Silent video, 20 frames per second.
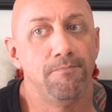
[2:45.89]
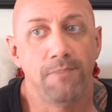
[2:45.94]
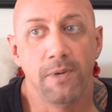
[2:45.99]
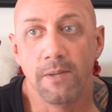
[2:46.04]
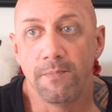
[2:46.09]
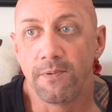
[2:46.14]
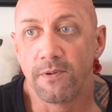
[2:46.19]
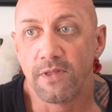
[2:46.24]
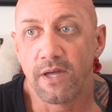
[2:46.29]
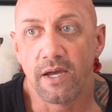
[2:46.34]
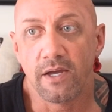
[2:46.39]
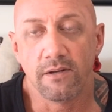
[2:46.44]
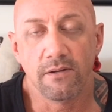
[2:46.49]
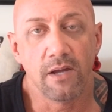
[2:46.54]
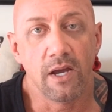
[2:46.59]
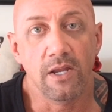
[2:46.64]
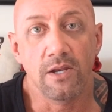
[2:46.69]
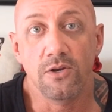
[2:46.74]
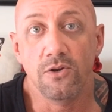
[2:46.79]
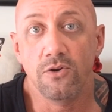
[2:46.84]
People that
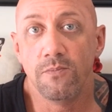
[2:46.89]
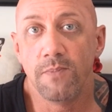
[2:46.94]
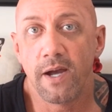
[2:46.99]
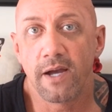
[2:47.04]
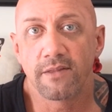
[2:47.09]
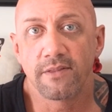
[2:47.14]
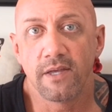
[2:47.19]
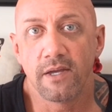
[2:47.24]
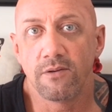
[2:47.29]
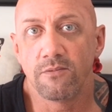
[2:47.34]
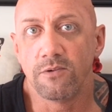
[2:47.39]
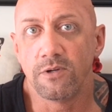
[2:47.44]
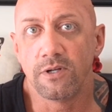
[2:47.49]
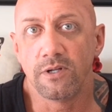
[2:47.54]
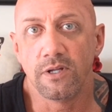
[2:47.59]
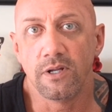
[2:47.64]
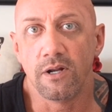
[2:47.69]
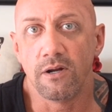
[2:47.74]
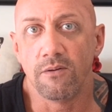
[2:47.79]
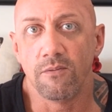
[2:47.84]
I knew back then
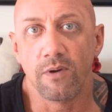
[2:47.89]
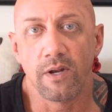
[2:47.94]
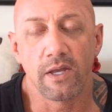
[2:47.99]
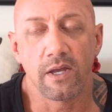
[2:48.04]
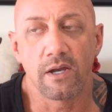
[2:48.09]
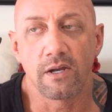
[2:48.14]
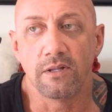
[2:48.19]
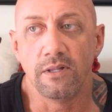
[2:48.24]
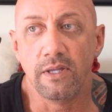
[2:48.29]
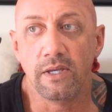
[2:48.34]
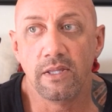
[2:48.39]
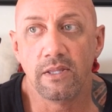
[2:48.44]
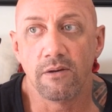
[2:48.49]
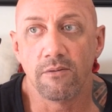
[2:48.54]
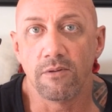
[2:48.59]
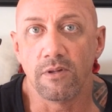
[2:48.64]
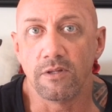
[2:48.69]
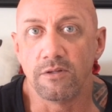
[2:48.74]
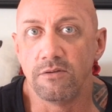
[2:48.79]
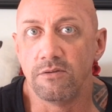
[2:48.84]
would, you know, when I got clean, they
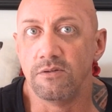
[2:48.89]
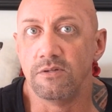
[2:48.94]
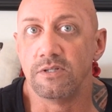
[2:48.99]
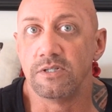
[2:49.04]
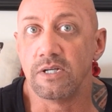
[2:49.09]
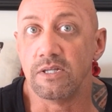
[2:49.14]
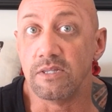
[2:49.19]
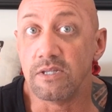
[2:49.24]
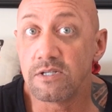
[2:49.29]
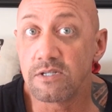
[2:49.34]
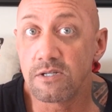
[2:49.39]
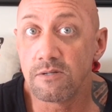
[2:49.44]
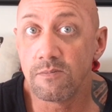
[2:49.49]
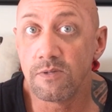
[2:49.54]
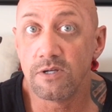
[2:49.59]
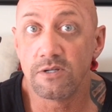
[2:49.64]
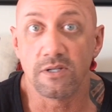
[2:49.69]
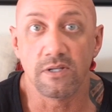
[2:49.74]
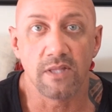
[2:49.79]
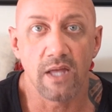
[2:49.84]
were like, dude, you said this to
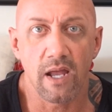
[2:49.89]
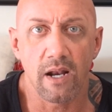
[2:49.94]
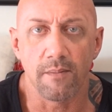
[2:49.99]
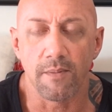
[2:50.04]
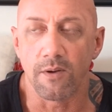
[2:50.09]
me, you said that.